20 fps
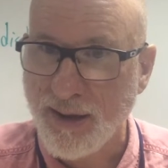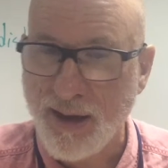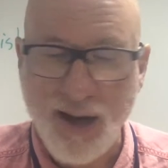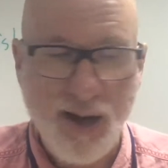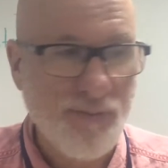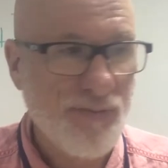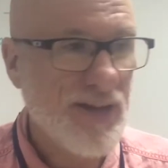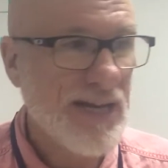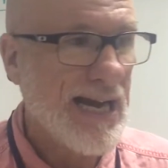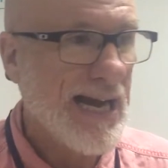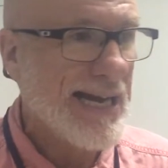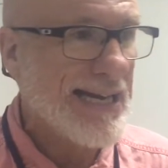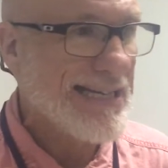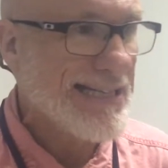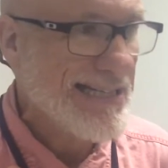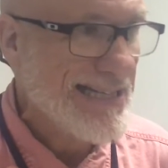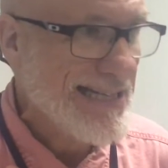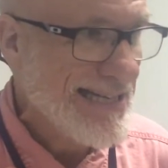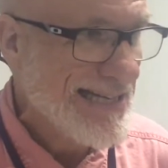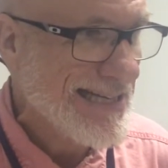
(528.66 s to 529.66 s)
of the
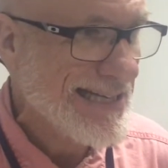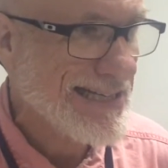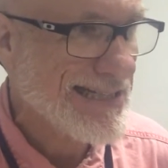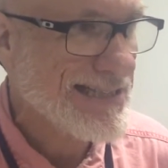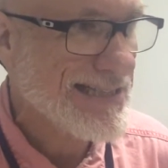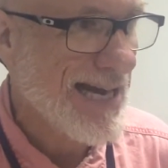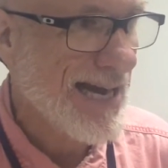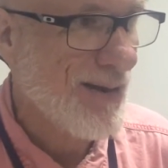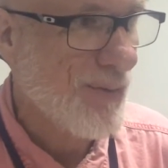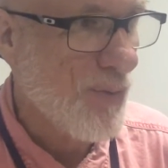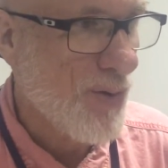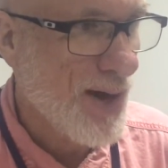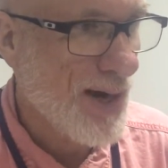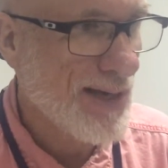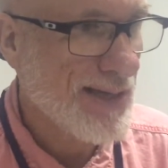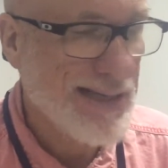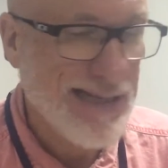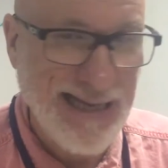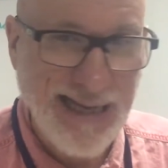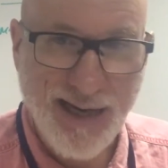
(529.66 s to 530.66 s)
ideas I
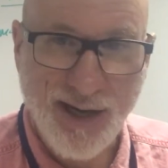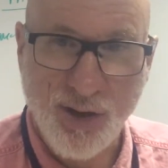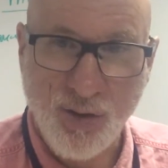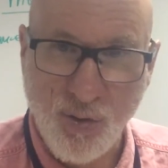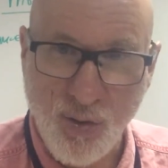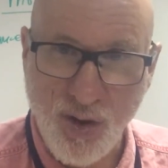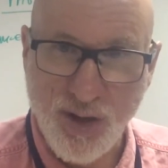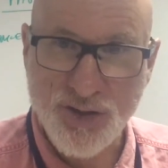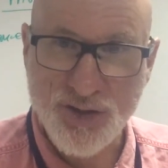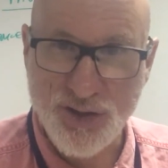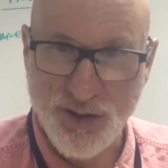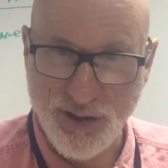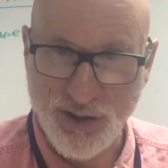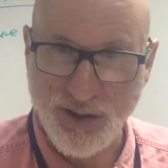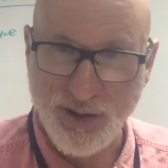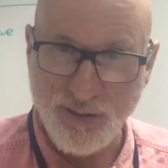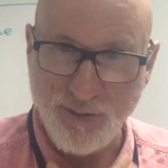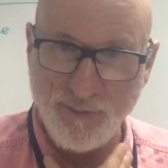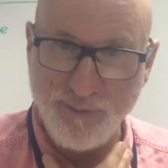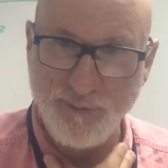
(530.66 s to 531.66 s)
wanted to get across to
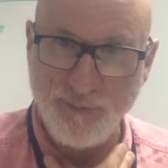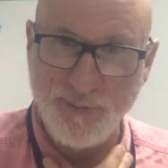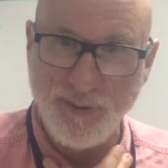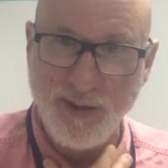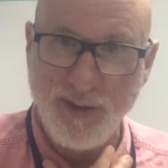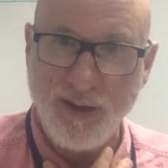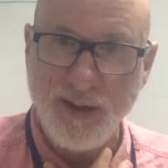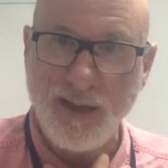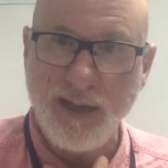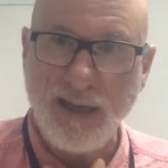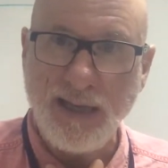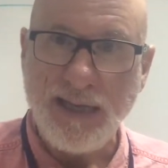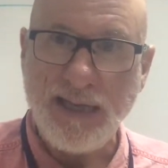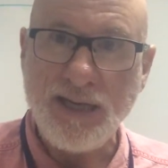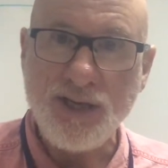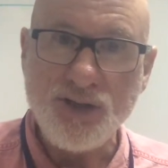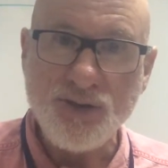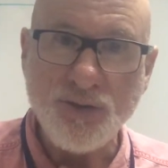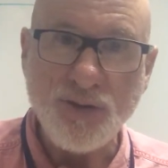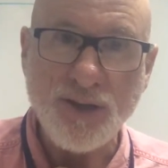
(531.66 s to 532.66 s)
you.
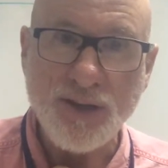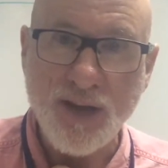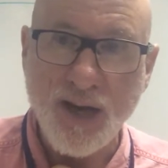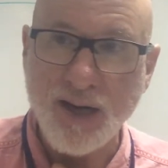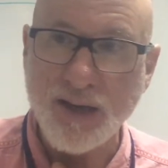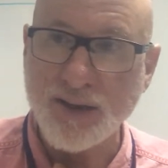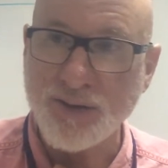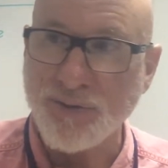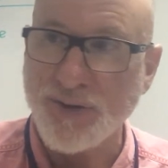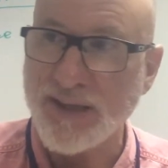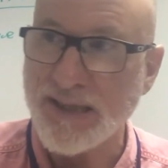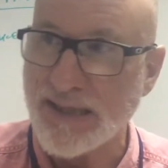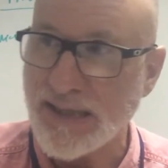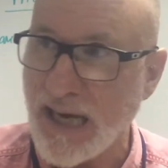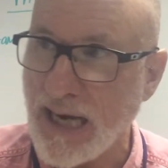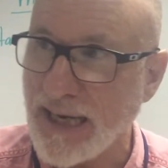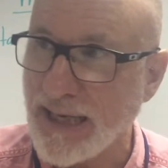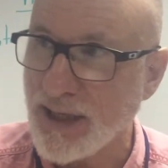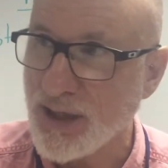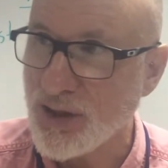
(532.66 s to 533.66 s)
Introductory
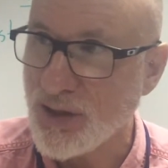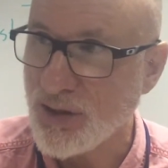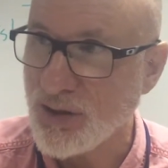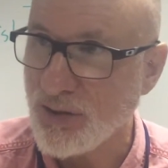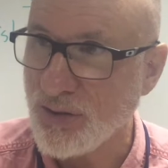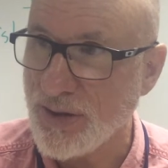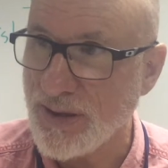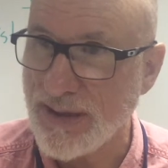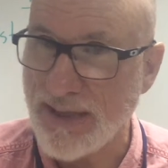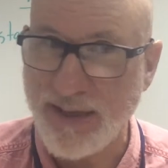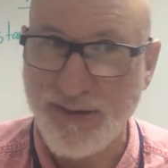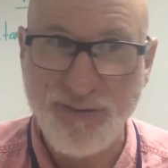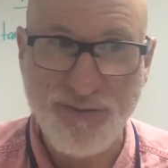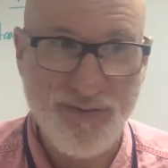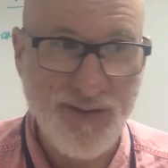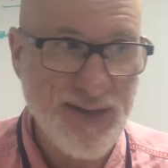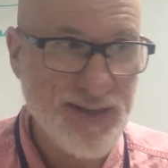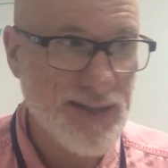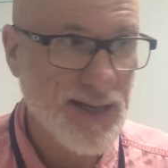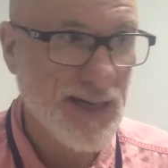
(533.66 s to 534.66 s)
science students in
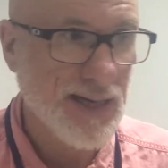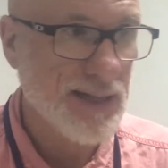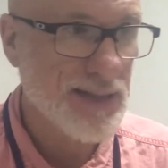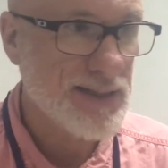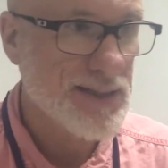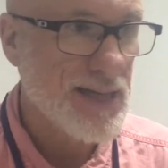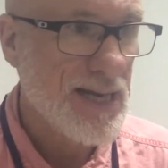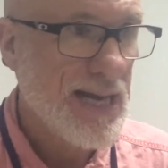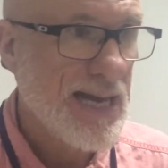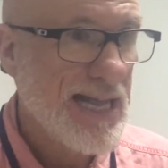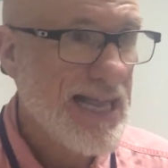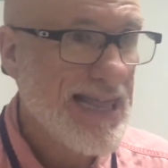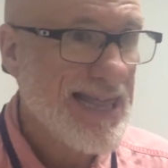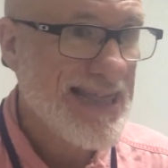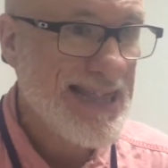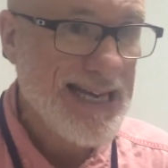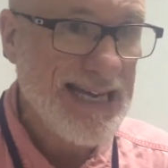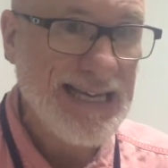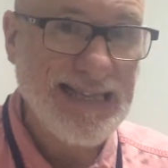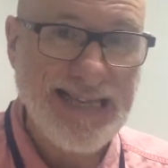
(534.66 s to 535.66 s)
physics
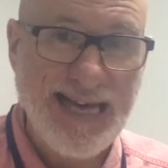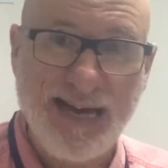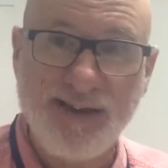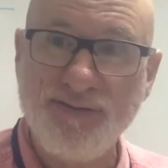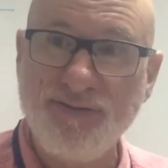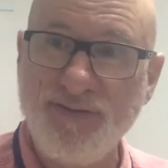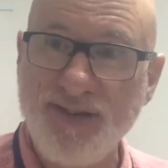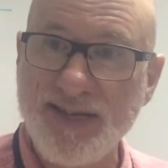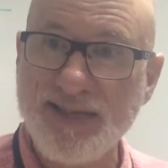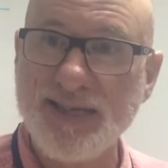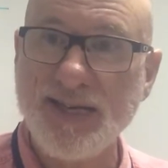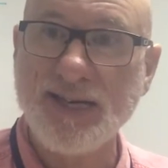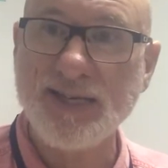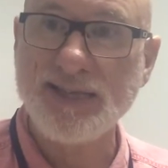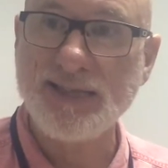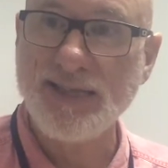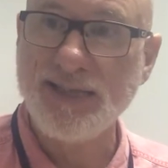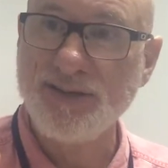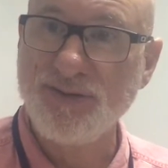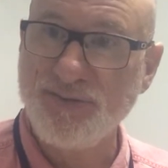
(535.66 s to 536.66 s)
think that
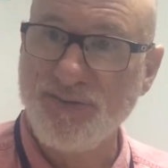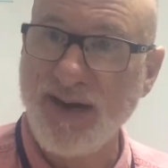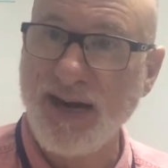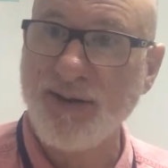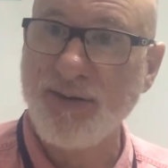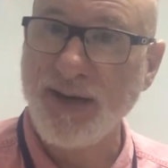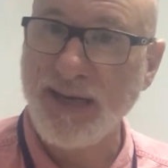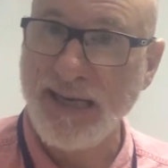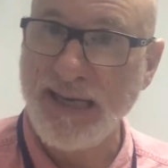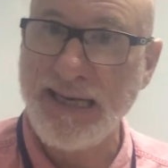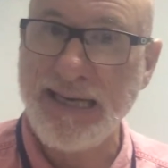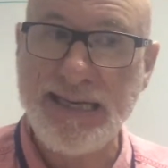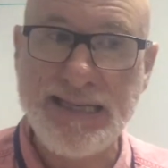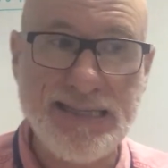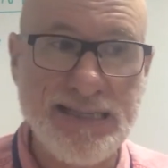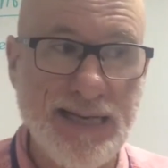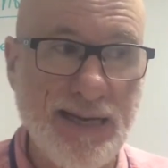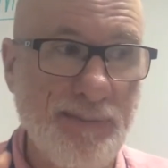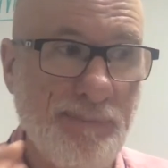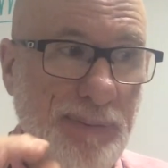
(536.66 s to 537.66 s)
physics is very
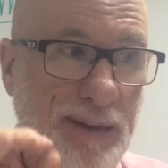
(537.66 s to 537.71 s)
easy